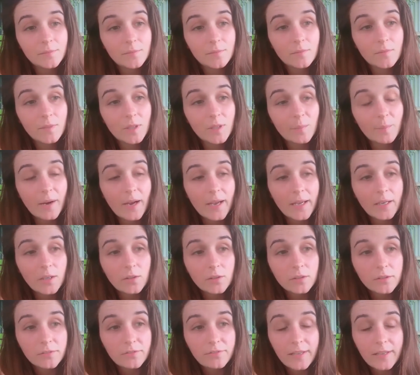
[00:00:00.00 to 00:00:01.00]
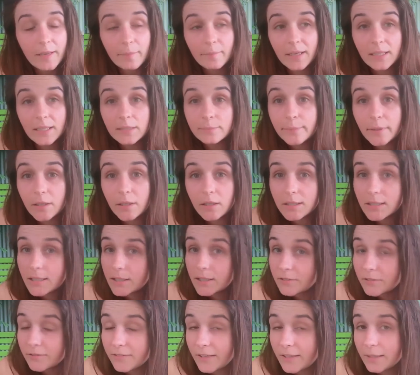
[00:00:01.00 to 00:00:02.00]
made on a flatmate by another
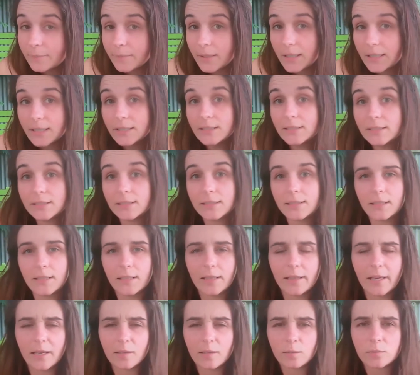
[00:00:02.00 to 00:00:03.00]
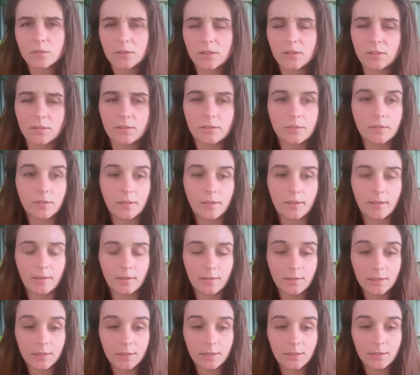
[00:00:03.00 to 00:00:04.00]
flatmate. That was
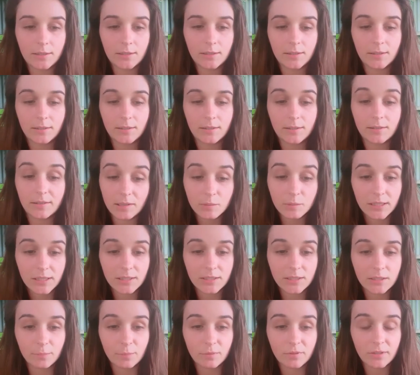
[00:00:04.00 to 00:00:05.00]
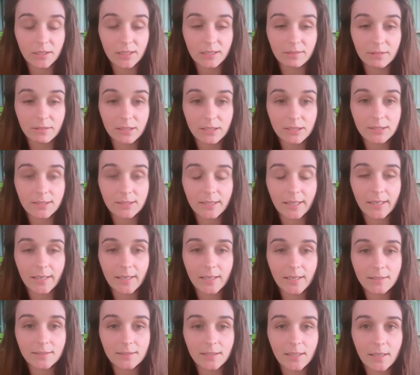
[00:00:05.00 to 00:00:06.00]
actually really, really
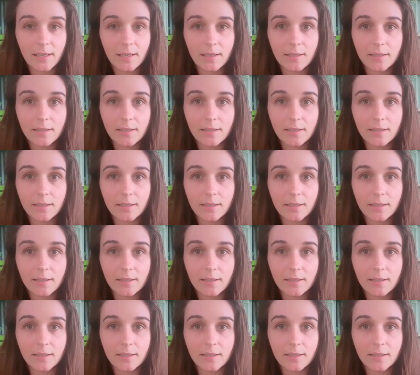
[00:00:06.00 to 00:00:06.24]
sad. I